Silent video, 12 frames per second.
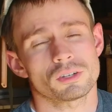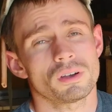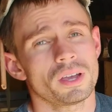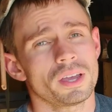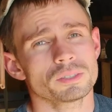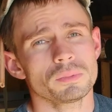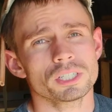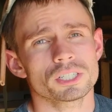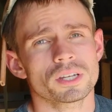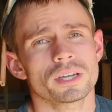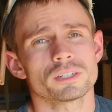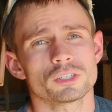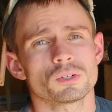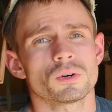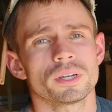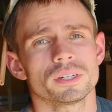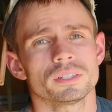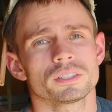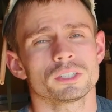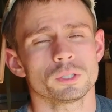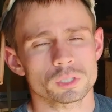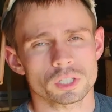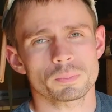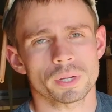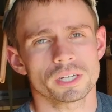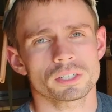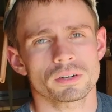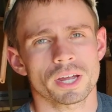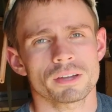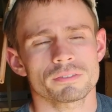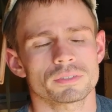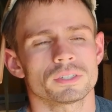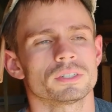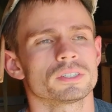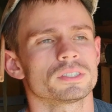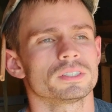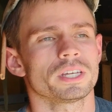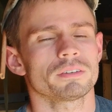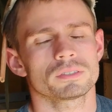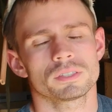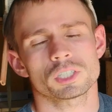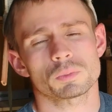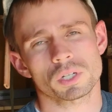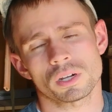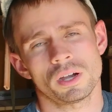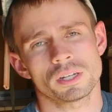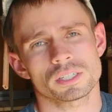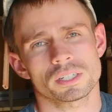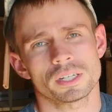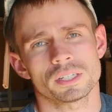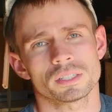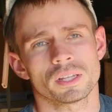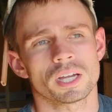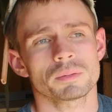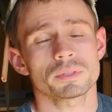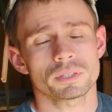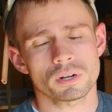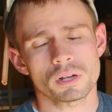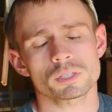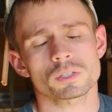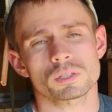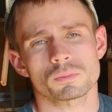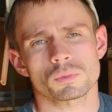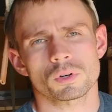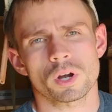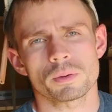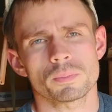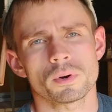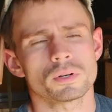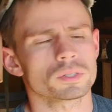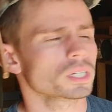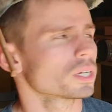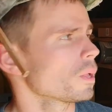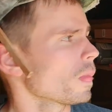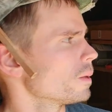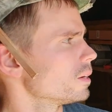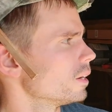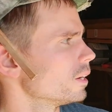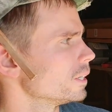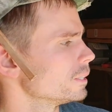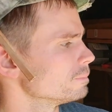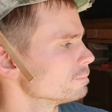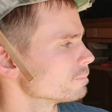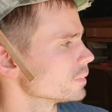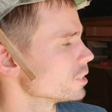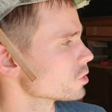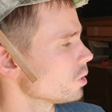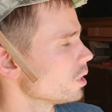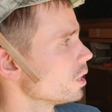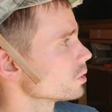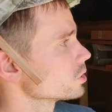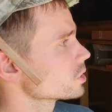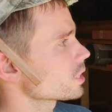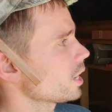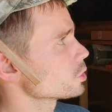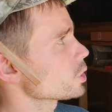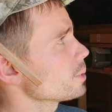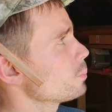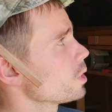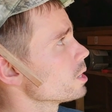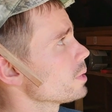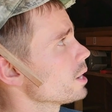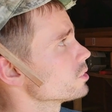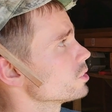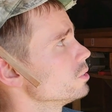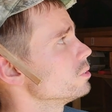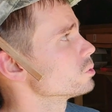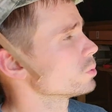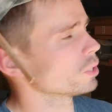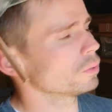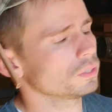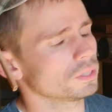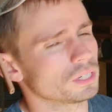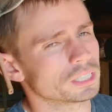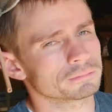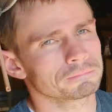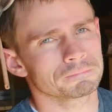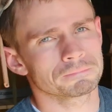so as much as I enjoyed using the Pantograph, there's definitely some cons that I didn't like, but there are also some great pros. And so I'll try to point them out too as we go along.